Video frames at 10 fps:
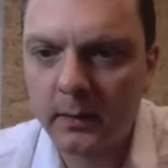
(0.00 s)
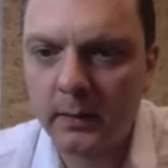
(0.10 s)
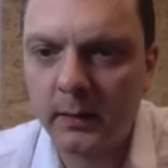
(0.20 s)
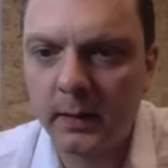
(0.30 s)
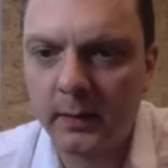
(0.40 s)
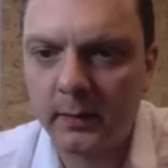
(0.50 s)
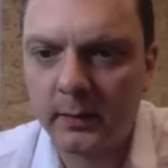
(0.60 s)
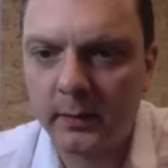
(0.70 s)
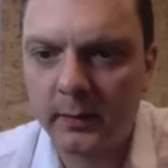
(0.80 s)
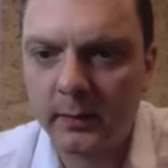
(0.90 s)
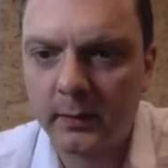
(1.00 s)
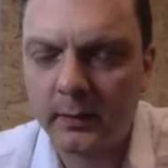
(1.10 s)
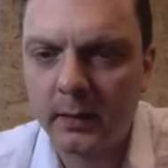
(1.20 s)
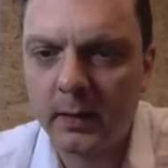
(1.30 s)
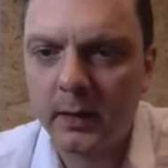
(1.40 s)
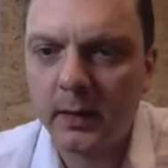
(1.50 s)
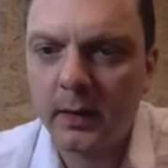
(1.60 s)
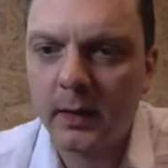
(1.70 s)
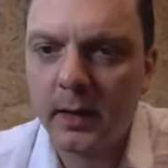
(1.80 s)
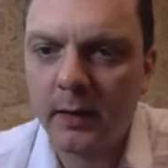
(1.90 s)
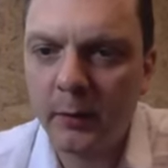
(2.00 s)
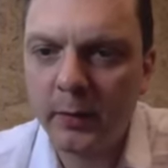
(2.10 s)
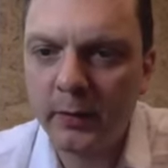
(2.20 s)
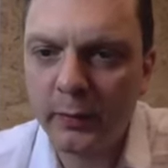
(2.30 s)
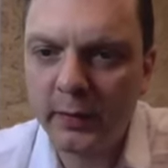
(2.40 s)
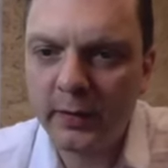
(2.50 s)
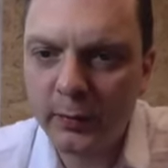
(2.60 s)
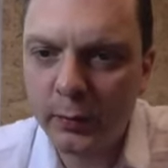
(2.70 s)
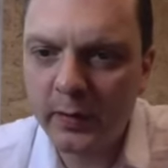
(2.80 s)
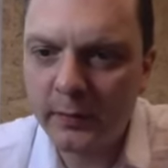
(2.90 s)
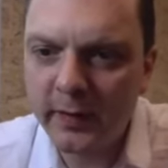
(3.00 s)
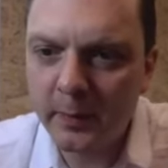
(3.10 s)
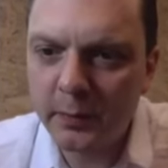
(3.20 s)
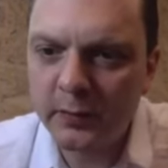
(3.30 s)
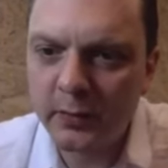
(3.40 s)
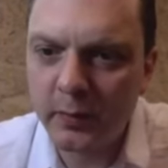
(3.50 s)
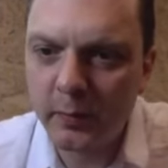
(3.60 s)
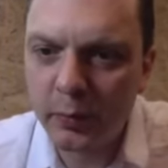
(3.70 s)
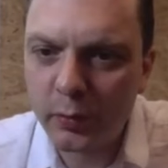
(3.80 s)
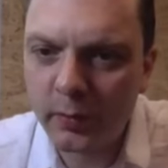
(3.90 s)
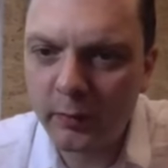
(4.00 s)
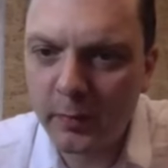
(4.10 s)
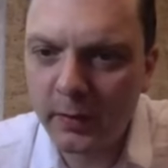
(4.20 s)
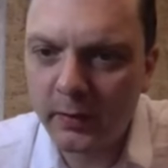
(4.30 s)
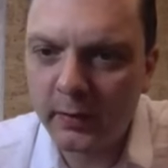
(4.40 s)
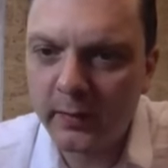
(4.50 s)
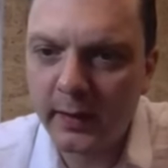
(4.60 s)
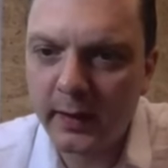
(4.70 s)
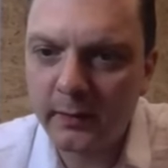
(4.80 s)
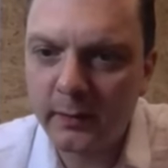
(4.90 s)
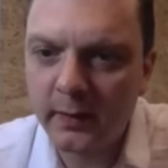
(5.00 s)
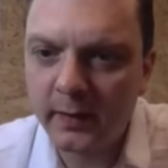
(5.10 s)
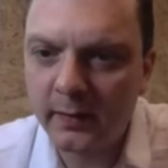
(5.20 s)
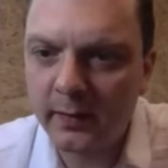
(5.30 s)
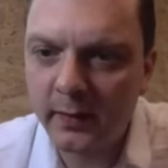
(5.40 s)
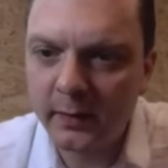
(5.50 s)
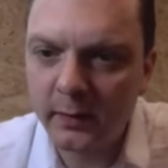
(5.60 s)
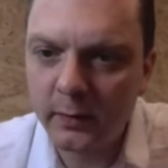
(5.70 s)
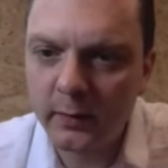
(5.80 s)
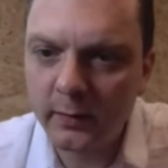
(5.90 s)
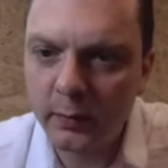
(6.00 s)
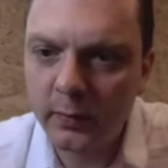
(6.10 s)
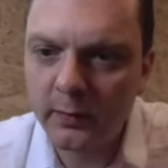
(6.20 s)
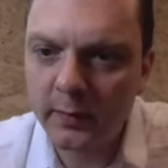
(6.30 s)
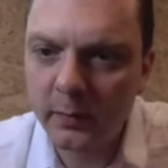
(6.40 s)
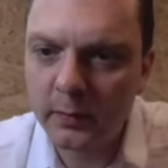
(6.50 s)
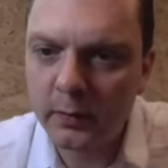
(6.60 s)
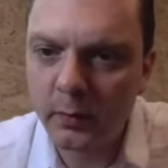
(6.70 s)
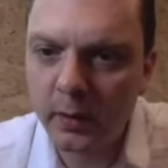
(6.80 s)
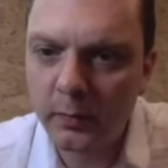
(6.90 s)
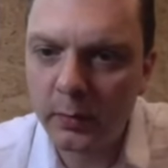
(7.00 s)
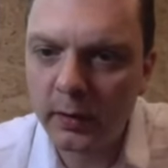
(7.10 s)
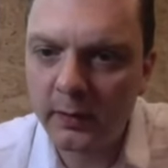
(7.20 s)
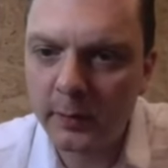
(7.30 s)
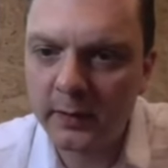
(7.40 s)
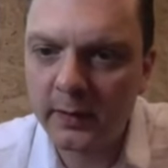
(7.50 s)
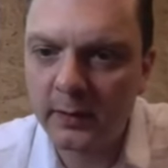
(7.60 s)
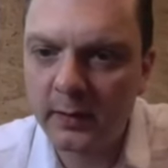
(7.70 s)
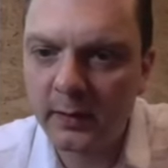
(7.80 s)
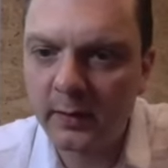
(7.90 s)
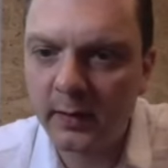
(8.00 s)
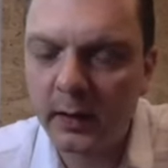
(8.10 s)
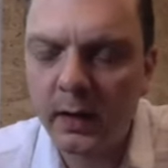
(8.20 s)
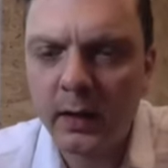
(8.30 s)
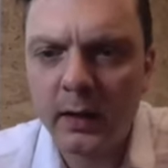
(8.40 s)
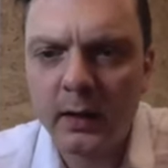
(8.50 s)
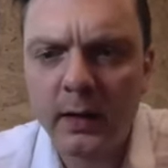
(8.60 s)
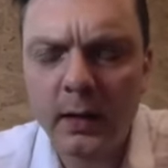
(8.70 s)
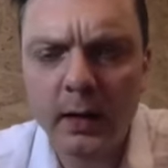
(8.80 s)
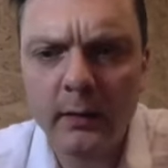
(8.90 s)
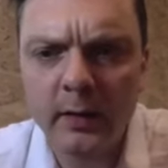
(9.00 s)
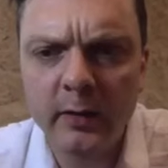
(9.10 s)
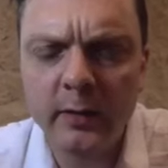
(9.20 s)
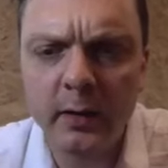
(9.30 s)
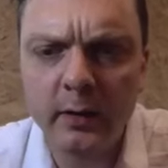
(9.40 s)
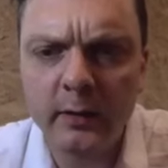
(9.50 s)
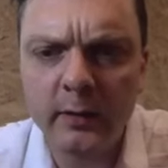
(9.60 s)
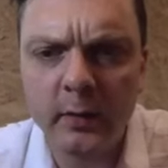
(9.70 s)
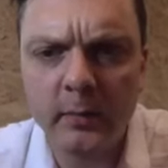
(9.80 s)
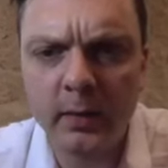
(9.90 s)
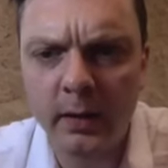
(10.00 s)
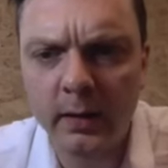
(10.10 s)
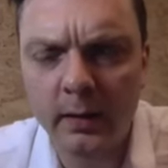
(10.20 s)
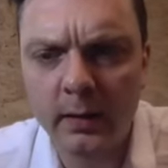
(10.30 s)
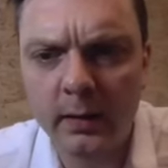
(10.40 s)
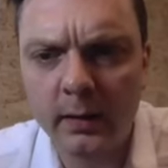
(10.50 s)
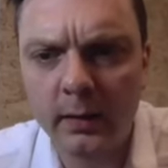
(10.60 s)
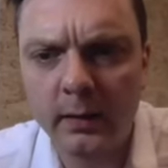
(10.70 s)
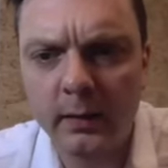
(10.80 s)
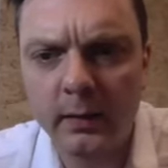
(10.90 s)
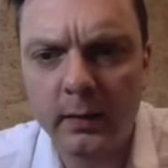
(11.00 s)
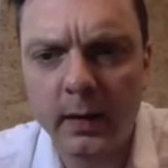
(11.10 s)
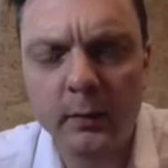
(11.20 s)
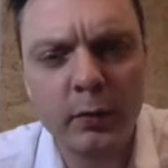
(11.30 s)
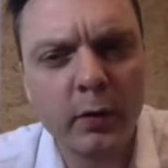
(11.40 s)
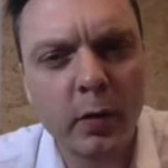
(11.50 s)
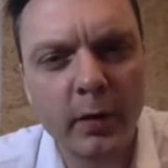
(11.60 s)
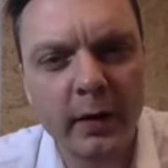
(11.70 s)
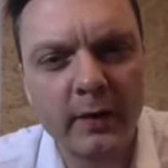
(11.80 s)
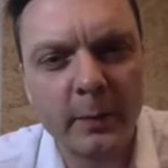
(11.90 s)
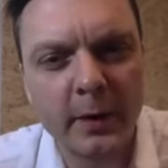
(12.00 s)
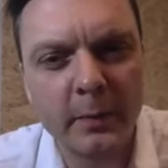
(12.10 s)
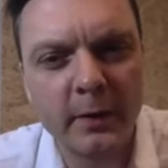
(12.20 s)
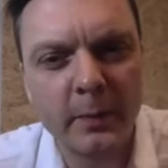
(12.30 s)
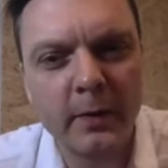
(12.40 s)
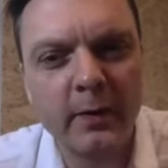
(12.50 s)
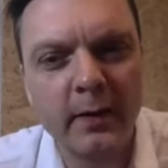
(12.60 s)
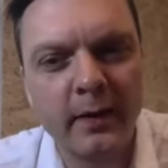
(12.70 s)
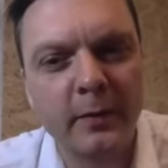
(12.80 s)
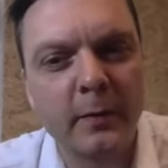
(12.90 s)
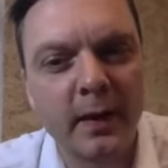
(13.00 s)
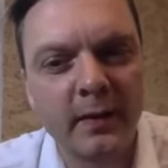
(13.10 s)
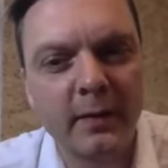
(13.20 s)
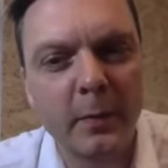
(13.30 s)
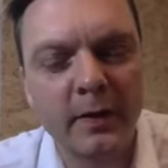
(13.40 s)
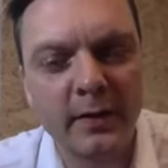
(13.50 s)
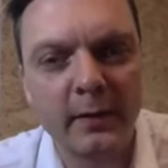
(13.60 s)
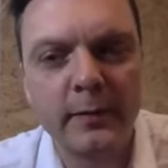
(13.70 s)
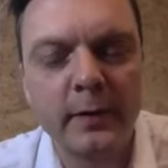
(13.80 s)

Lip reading: Yes. How about using 2 different temperature on pour-over methods? I have tested this using 2 different temperature while brewing, especially V60. Yeah, I've actually done some, I wouldn't call it experiments, but some tests myself,